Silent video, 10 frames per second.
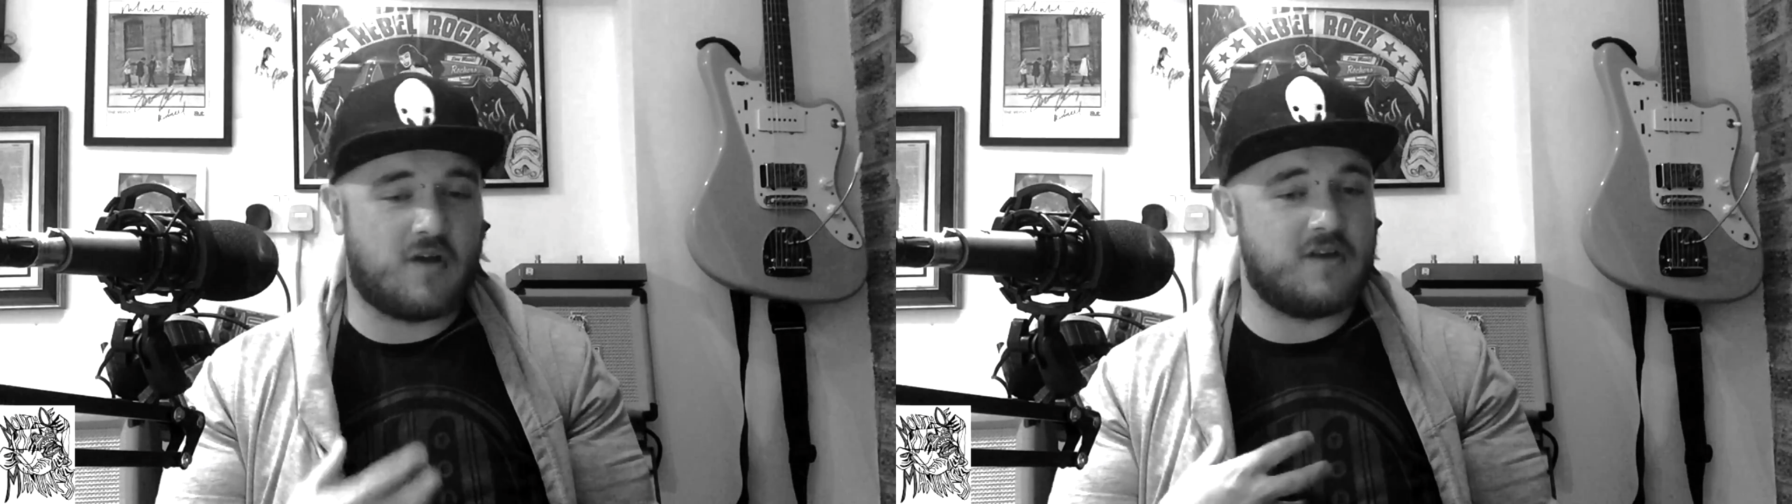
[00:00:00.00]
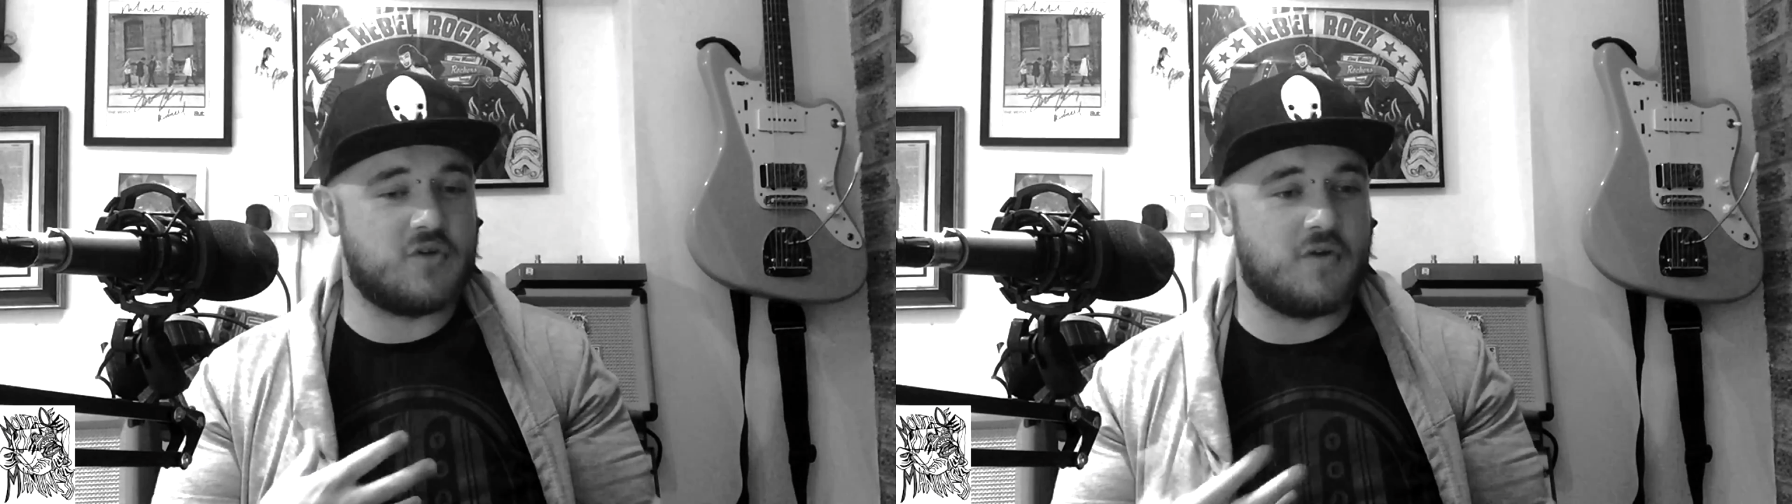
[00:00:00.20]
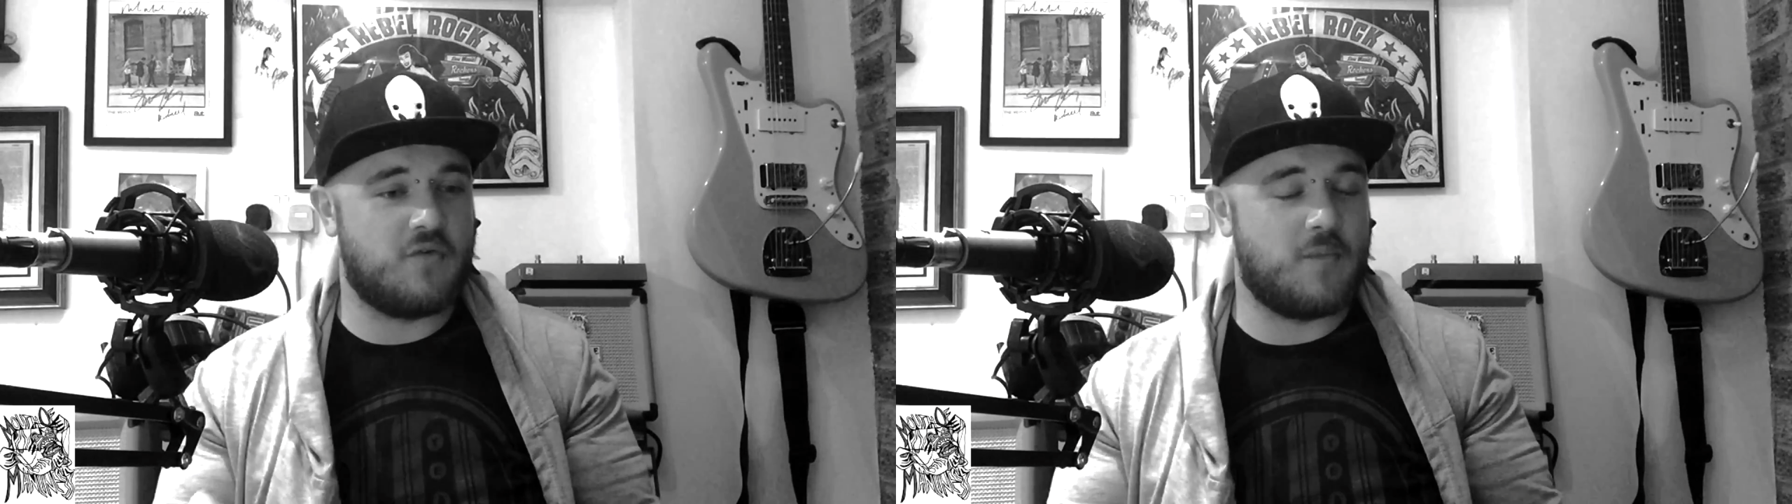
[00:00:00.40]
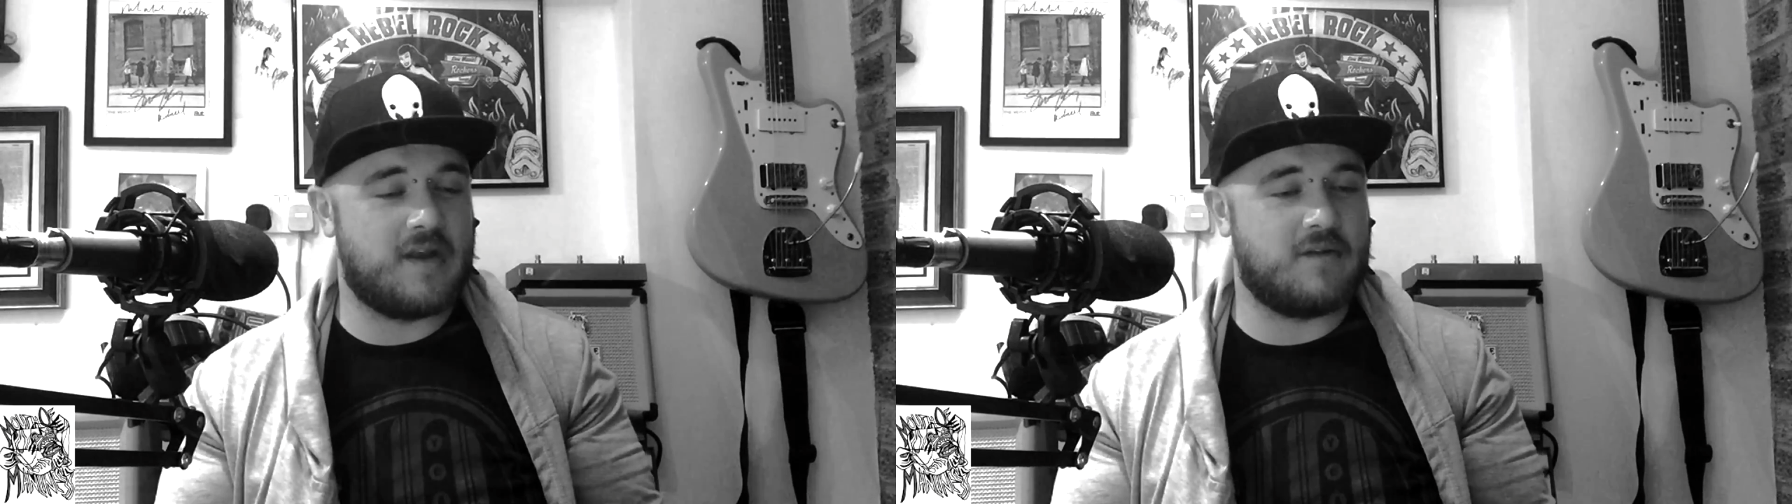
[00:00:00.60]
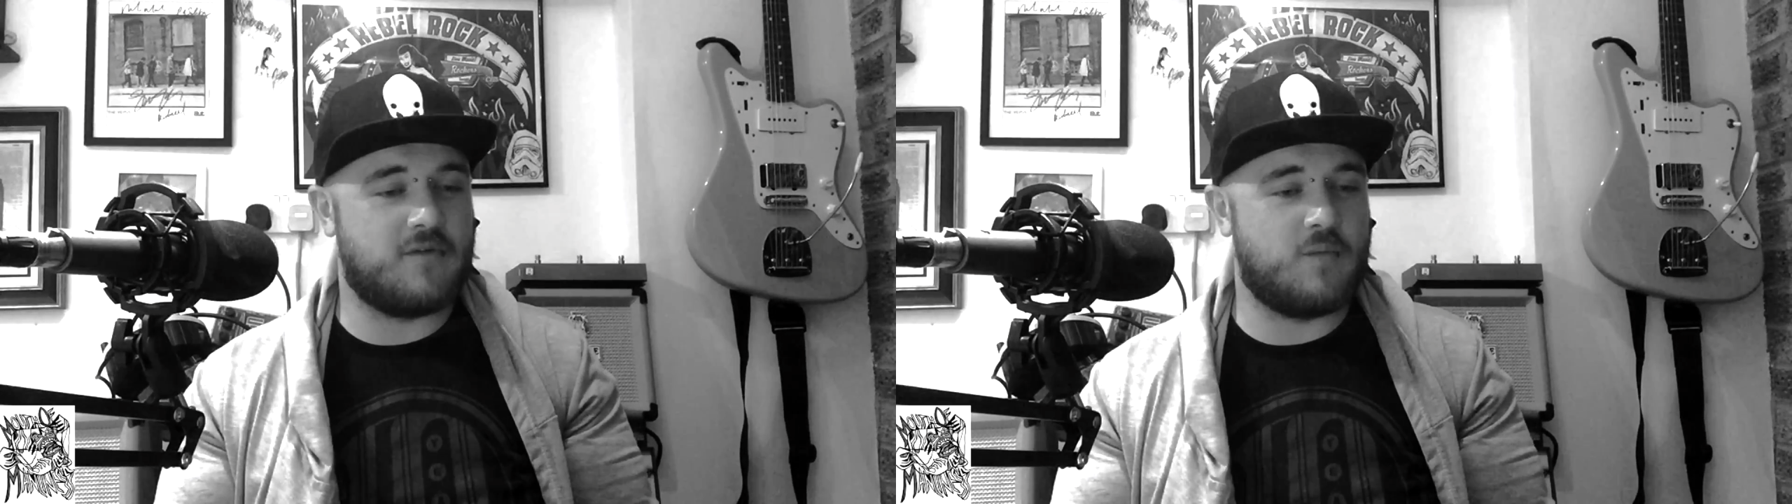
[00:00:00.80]
I enjoy a
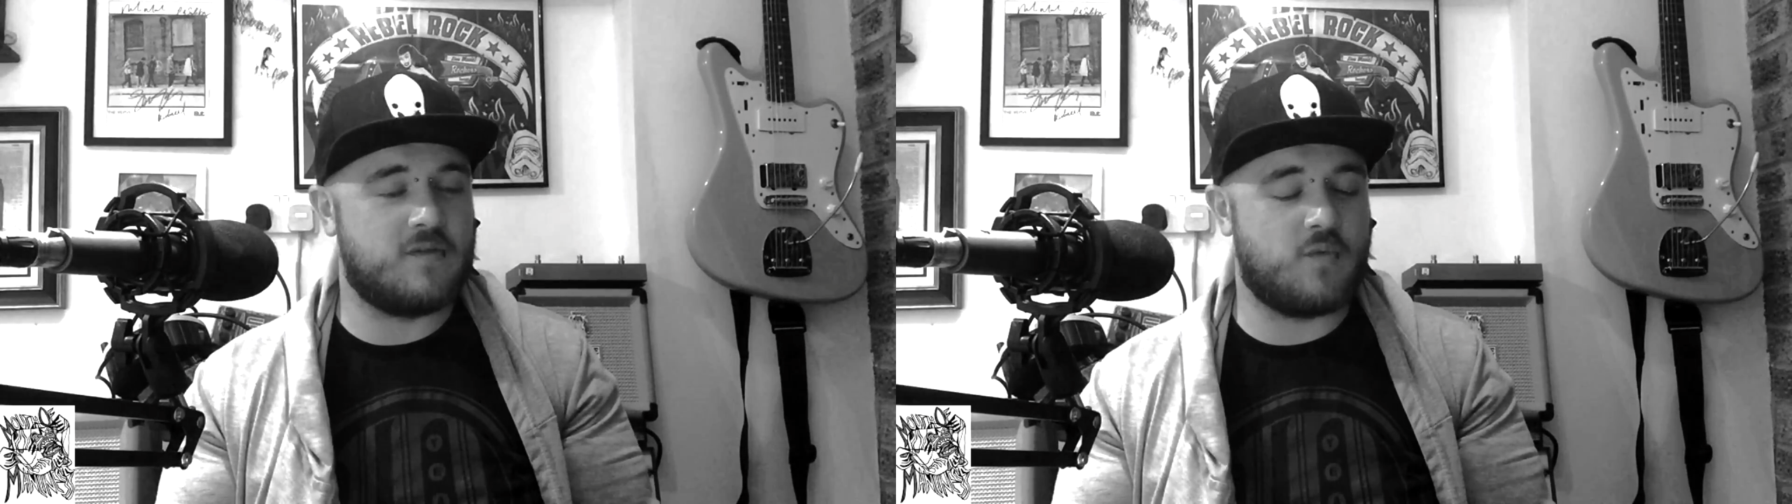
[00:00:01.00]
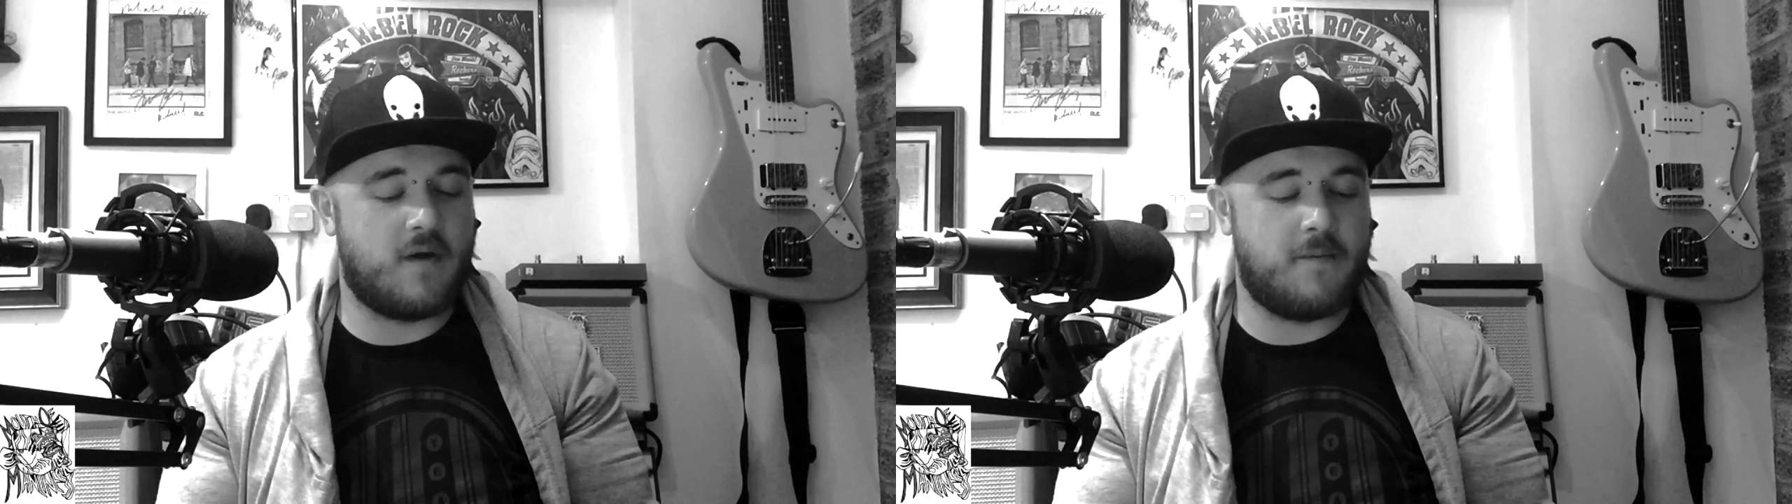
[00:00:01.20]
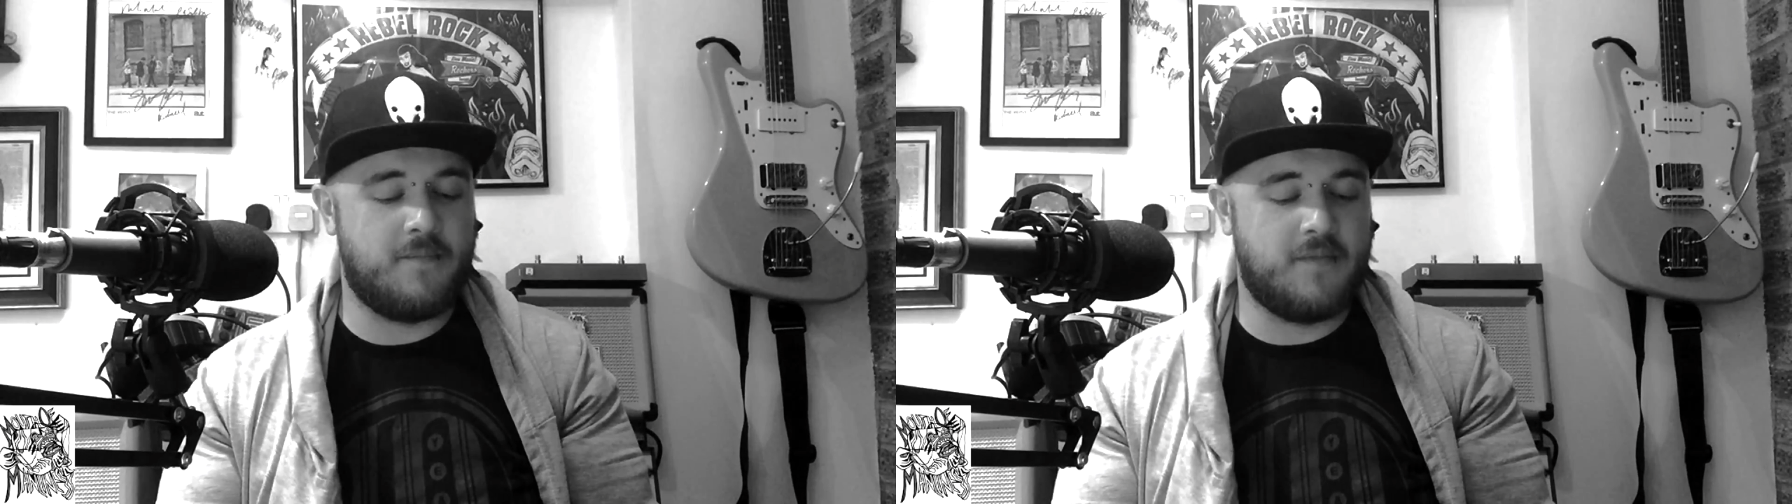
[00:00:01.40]
romantic film as well.